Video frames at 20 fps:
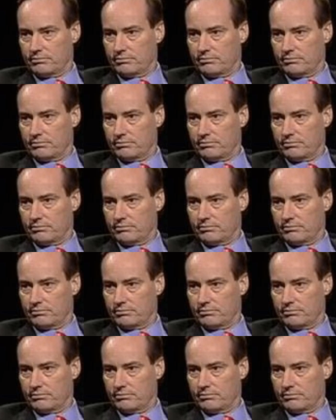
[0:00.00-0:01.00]

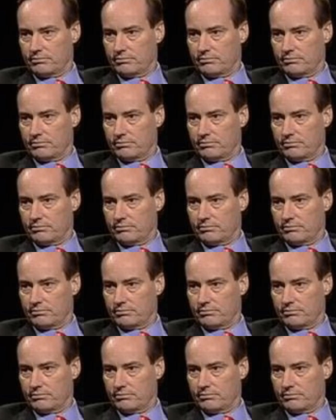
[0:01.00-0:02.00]

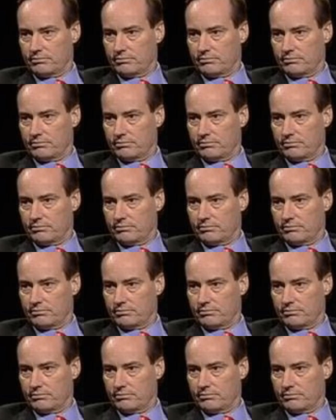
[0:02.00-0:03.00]

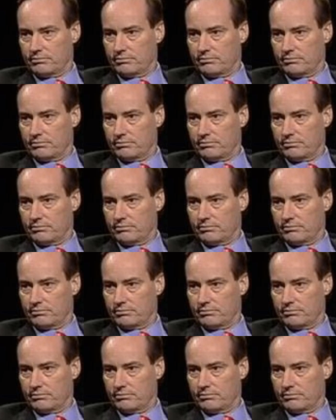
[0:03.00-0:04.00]

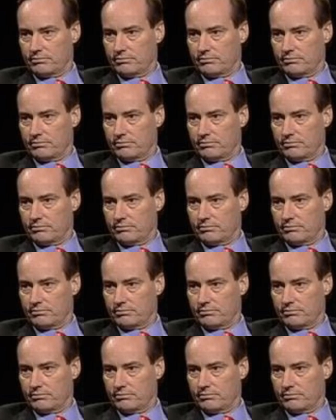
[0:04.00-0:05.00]

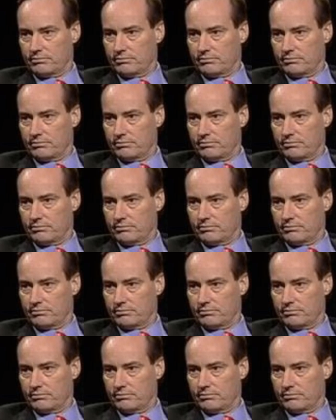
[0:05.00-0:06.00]

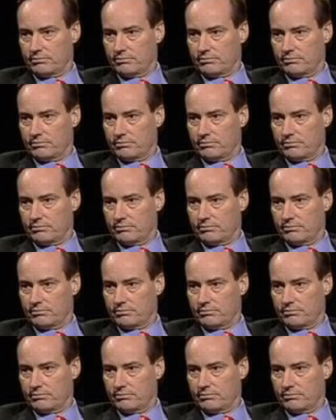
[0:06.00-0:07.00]

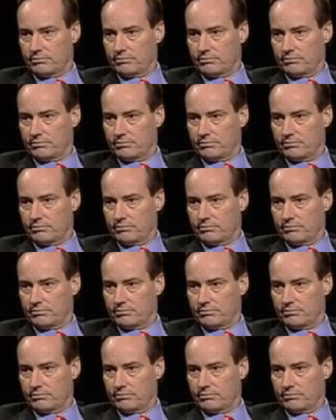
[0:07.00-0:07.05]
This is a still picture; no speech is visible.